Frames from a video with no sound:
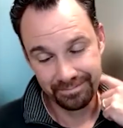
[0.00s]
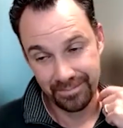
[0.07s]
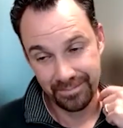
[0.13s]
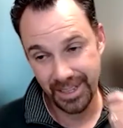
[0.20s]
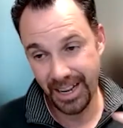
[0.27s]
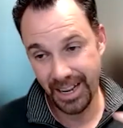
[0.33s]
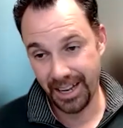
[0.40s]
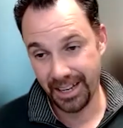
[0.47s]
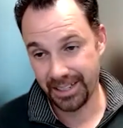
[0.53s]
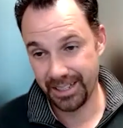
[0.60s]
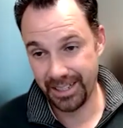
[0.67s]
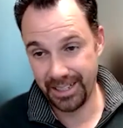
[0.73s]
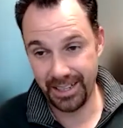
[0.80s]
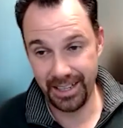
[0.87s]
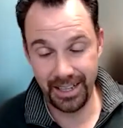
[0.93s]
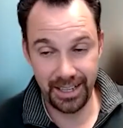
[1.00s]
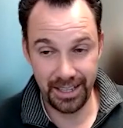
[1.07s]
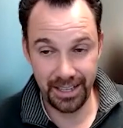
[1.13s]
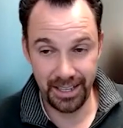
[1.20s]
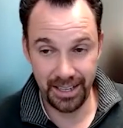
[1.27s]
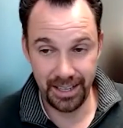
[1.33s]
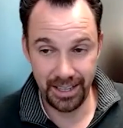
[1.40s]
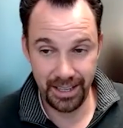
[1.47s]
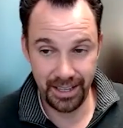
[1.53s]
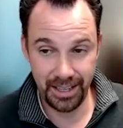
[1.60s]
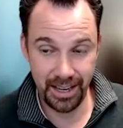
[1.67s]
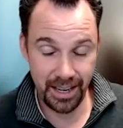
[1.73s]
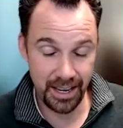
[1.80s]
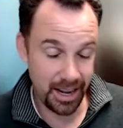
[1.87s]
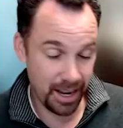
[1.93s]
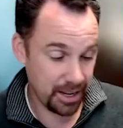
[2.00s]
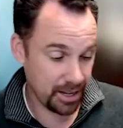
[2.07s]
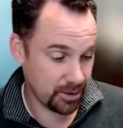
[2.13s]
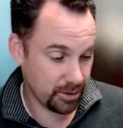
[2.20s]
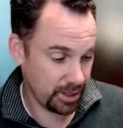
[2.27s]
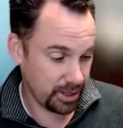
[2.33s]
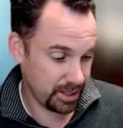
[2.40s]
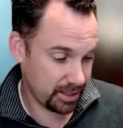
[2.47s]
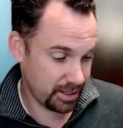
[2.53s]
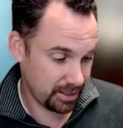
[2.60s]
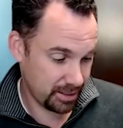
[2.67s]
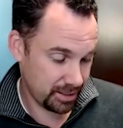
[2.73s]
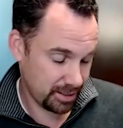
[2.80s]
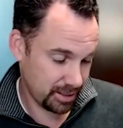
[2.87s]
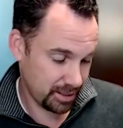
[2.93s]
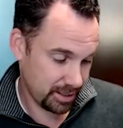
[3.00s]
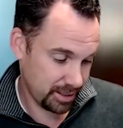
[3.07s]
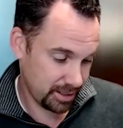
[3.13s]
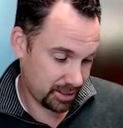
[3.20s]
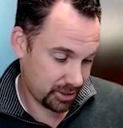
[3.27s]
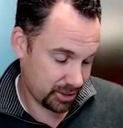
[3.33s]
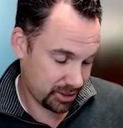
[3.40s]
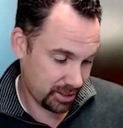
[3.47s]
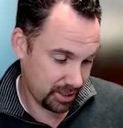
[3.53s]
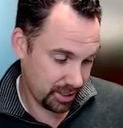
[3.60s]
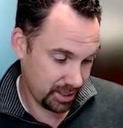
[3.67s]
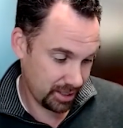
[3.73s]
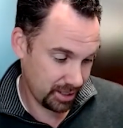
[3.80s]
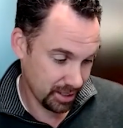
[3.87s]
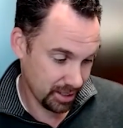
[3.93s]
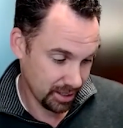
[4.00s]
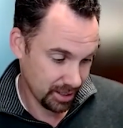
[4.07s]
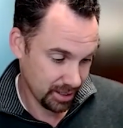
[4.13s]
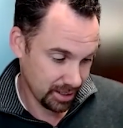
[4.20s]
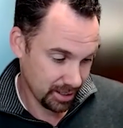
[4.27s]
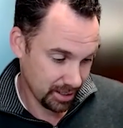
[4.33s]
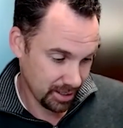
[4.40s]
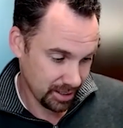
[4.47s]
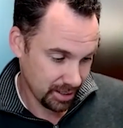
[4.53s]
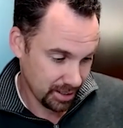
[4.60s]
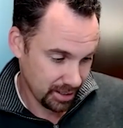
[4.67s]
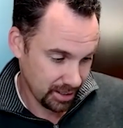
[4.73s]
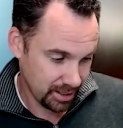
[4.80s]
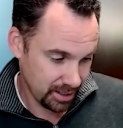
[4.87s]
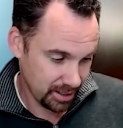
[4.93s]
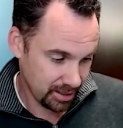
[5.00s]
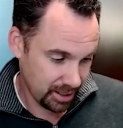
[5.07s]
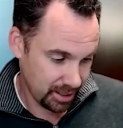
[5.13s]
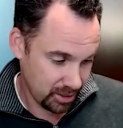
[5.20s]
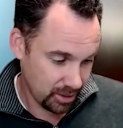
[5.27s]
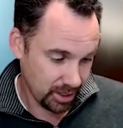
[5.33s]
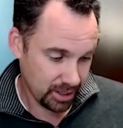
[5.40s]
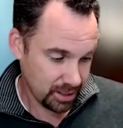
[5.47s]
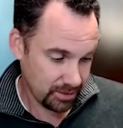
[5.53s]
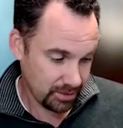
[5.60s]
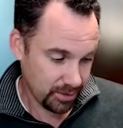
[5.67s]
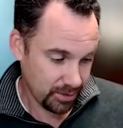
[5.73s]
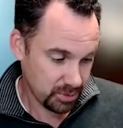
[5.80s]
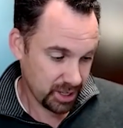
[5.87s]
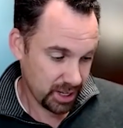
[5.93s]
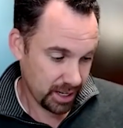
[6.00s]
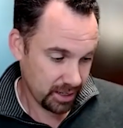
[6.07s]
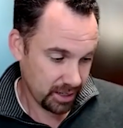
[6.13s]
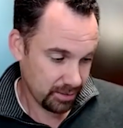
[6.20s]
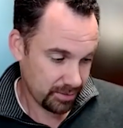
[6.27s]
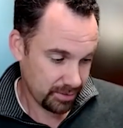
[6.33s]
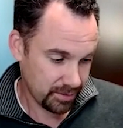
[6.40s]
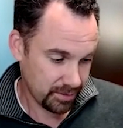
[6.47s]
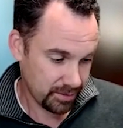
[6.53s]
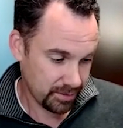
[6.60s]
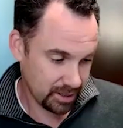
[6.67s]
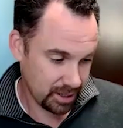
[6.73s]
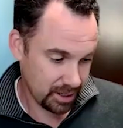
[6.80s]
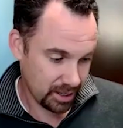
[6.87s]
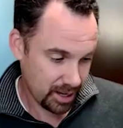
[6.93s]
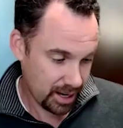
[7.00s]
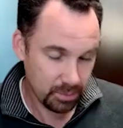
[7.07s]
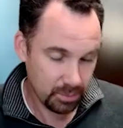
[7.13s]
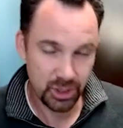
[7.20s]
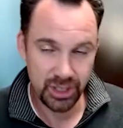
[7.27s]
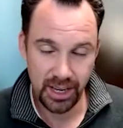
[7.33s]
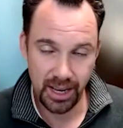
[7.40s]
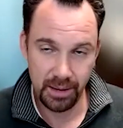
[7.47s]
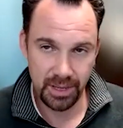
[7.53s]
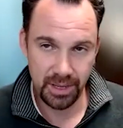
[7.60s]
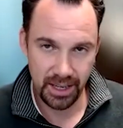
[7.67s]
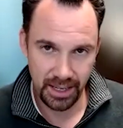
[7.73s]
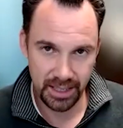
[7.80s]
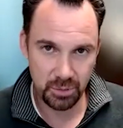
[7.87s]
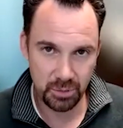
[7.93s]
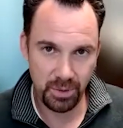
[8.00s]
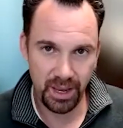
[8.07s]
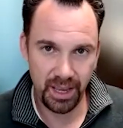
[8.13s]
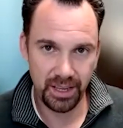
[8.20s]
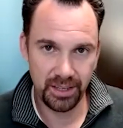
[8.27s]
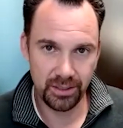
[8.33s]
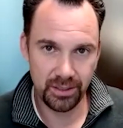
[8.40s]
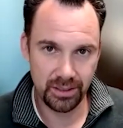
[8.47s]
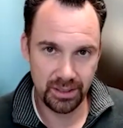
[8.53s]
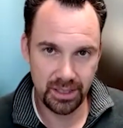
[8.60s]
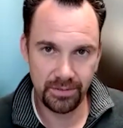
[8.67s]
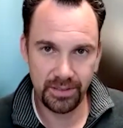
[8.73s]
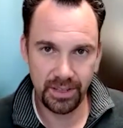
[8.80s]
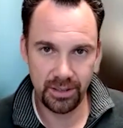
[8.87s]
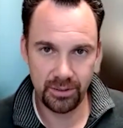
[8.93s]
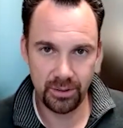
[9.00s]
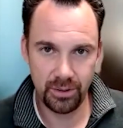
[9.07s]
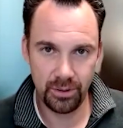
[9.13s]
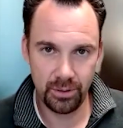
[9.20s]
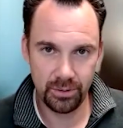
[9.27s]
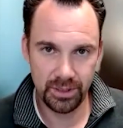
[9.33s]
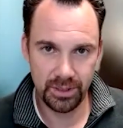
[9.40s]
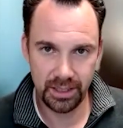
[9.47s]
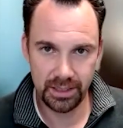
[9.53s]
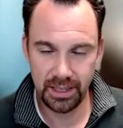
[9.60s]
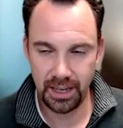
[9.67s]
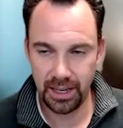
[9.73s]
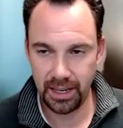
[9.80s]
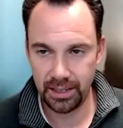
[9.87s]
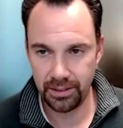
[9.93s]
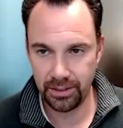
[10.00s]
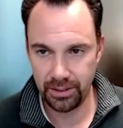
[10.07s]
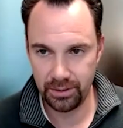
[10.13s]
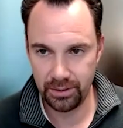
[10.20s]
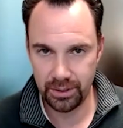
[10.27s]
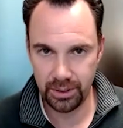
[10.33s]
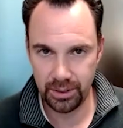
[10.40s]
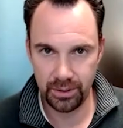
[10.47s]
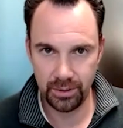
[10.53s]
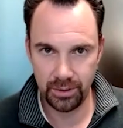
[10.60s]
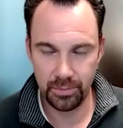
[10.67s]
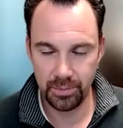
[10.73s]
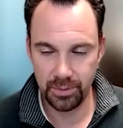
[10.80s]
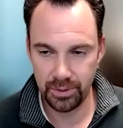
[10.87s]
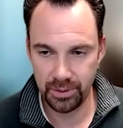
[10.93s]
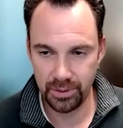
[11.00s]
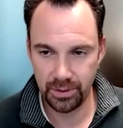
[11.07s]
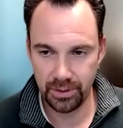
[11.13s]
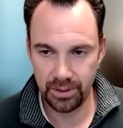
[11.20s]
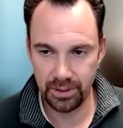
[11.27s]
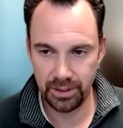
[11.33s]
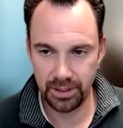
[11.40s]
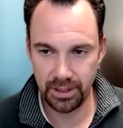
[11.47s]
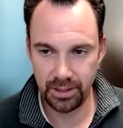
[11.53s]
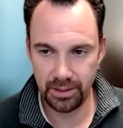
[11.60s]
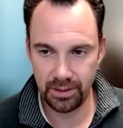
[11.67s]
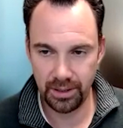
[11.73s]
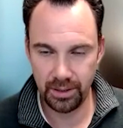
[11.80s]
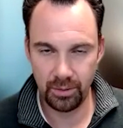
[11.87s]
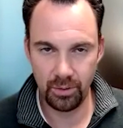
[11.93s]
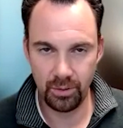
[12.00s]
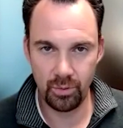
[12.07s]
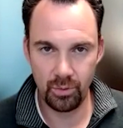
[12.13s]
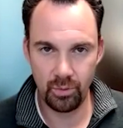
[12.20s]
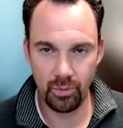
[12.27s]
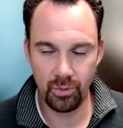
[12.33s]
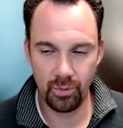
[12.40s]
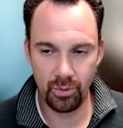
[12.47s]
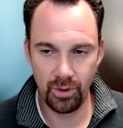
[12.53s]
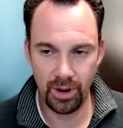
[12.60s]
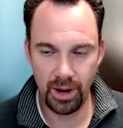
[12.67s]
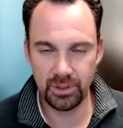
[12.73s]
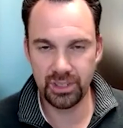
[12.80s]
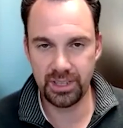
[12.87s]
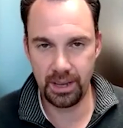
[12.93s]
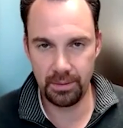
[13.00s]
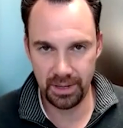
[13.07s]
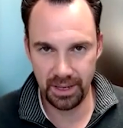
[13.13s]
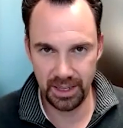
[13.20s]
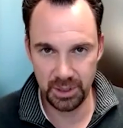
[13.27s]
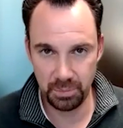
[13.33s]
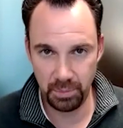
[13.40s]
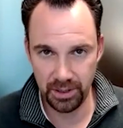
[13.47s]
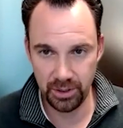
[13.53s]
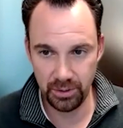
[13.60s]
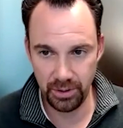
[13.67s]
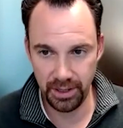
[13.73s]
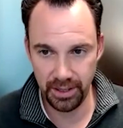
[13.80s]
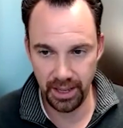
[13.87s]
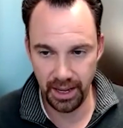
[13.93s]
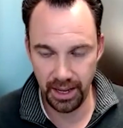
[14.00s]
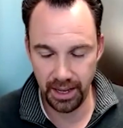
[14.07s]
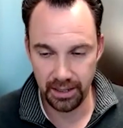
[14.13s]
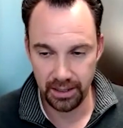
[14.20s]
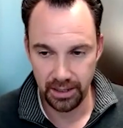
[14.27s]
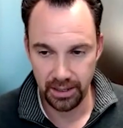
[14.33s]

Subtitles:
Yeah, and I agree. And it's then you get to the flip side of, how much time can I spend sifting through TikTok or YouTube? How much time can I spend doing that,